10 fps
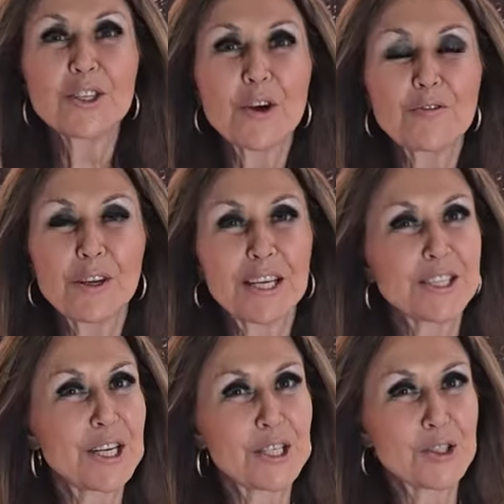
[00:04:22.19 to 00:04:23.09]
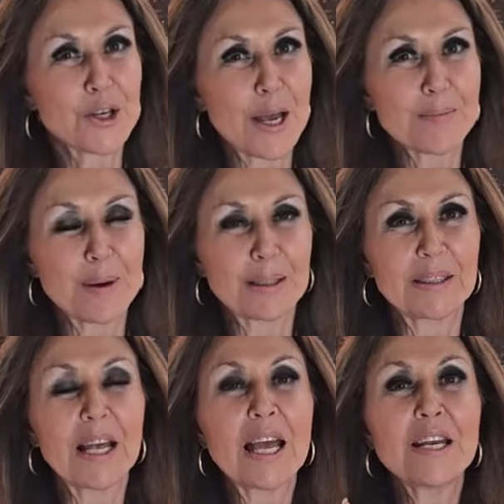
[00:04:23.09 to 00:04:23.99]
Don't forget to hit your like
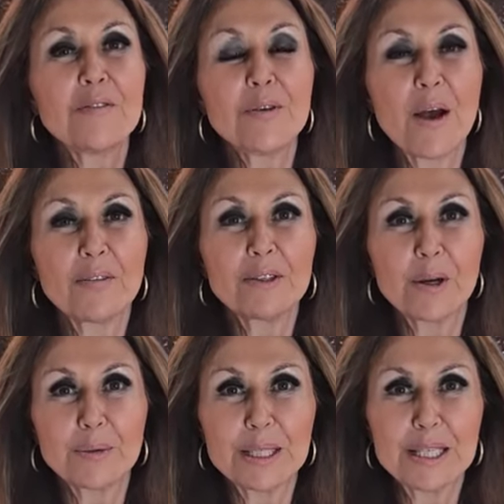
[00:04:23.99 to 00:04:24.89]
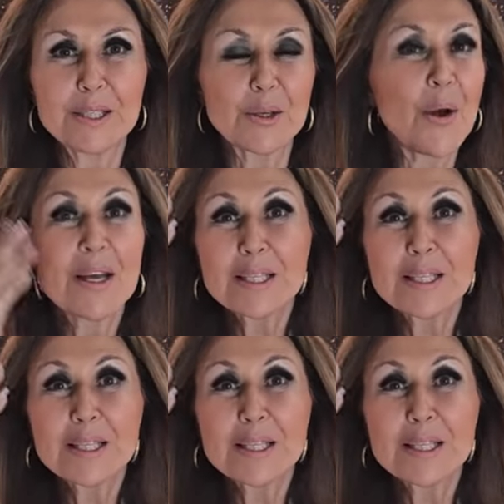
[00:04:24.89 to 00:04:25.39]
button, and if you haven't already done so,